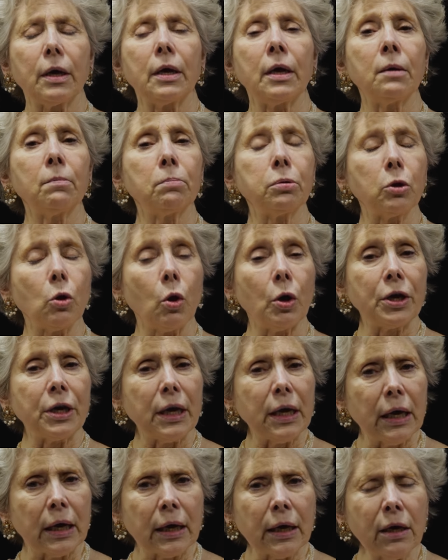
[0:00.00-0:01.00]

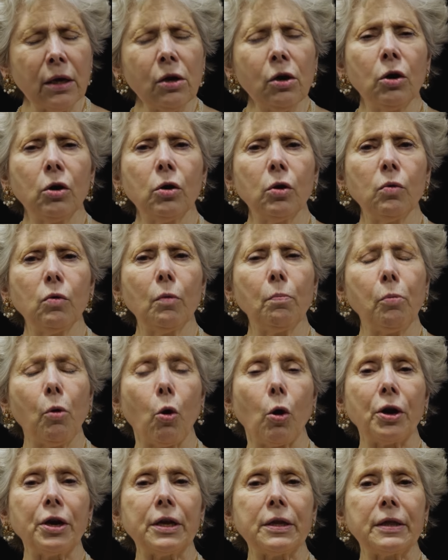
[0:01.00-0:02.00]
employee who
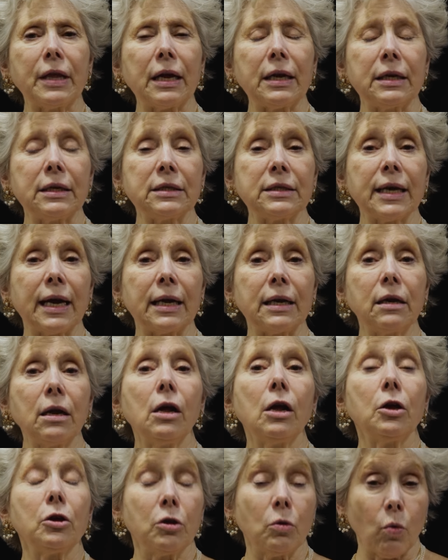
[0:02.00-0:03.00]
reported that he said,
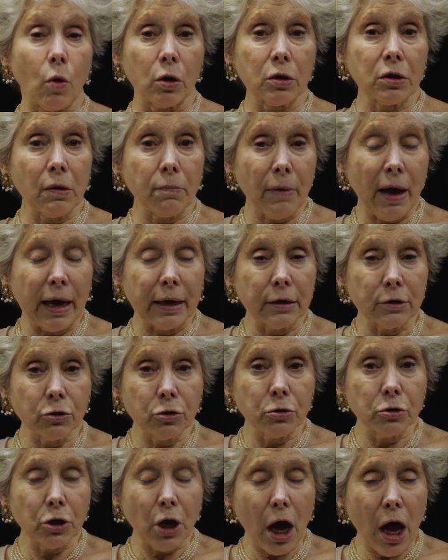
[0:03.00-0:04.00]
"You want the
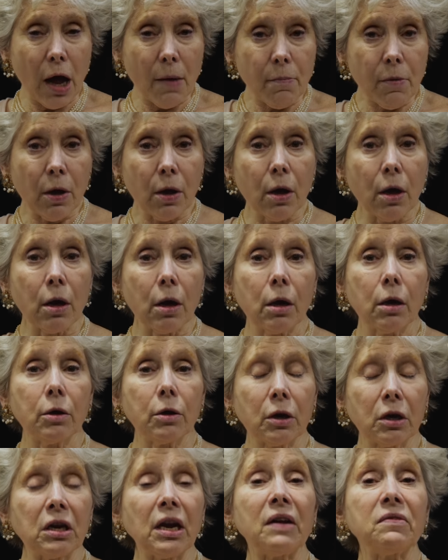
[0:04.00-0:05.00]
manager job?
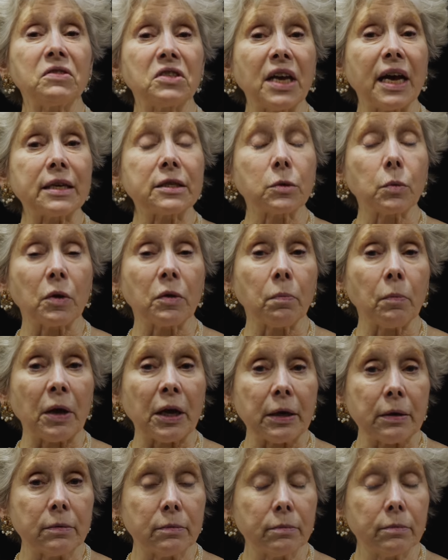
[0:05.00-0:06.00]
You could have sex with
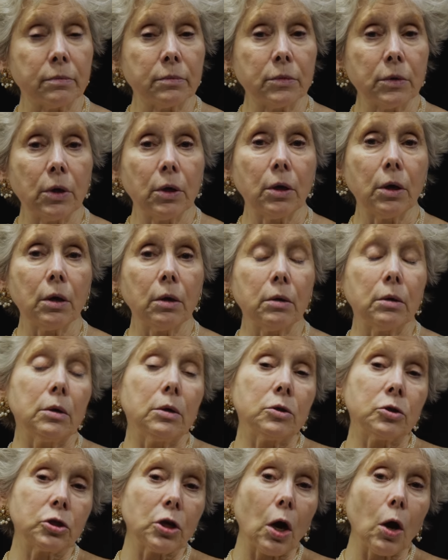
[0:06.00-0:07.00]
me."
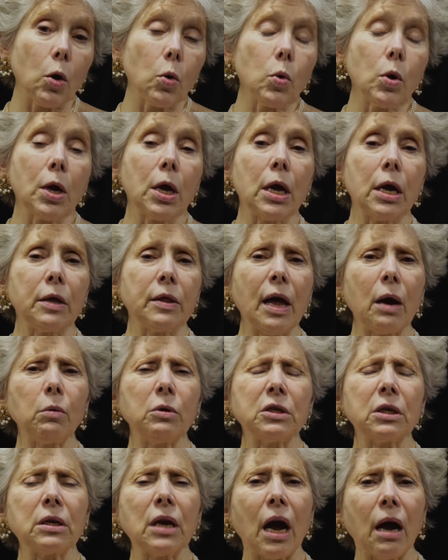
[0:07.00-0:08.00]
So that
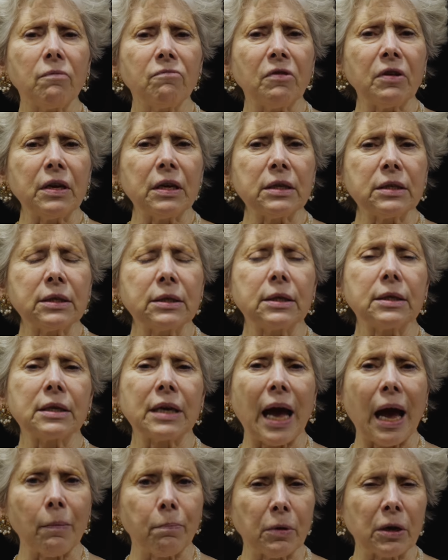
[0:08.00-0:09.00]
was an obvious
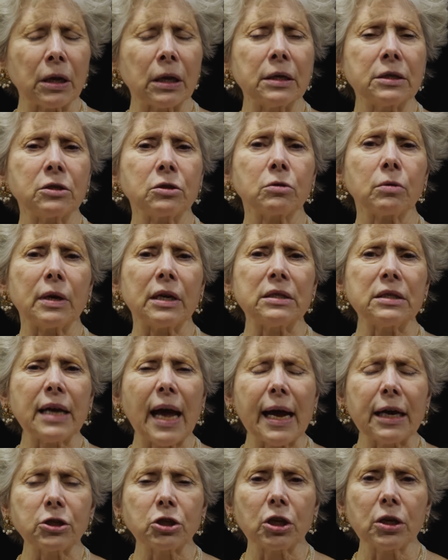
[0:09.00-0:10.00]
capitalist
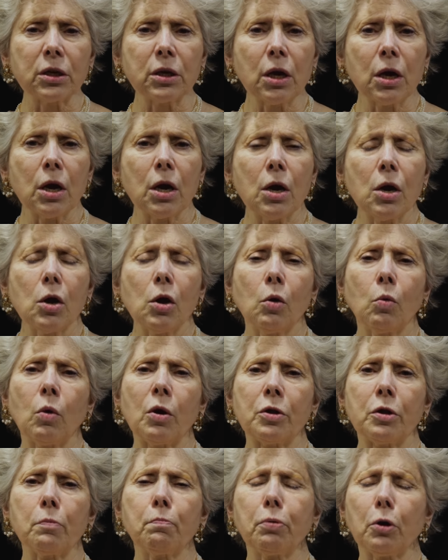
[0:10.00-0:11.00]
transaction
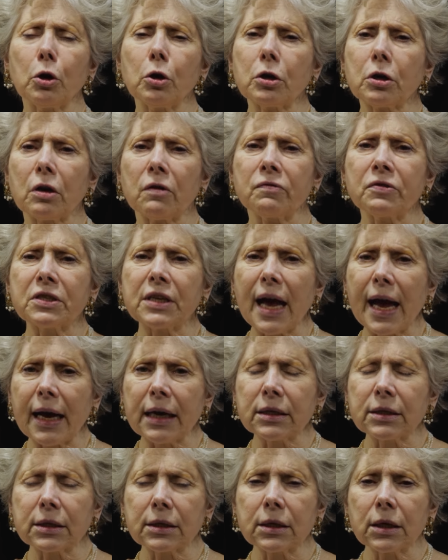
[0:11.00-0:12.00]
where the perk of
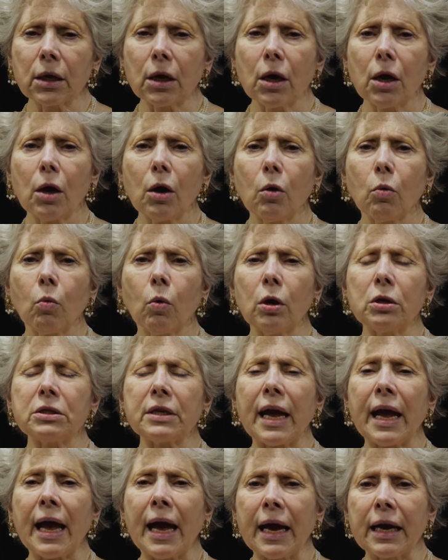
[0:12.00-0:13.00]
sex
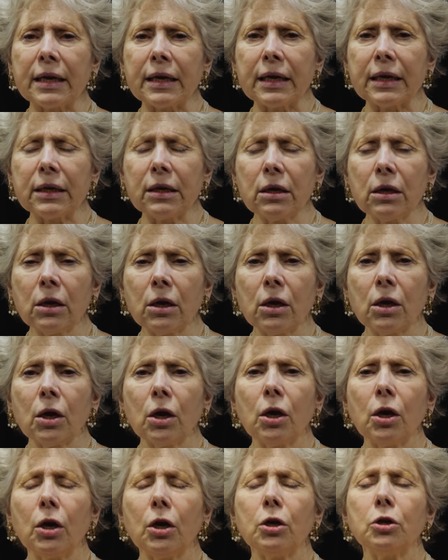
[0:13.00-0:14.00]
was added
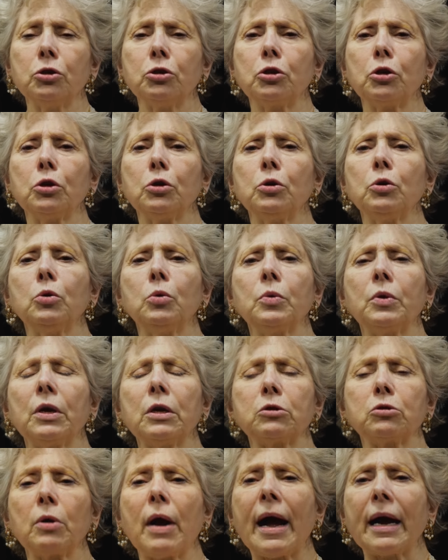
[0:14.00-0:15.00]
to
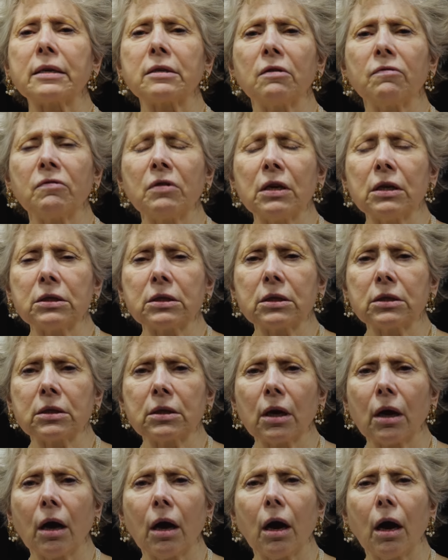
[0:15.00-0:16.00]
the attractiveness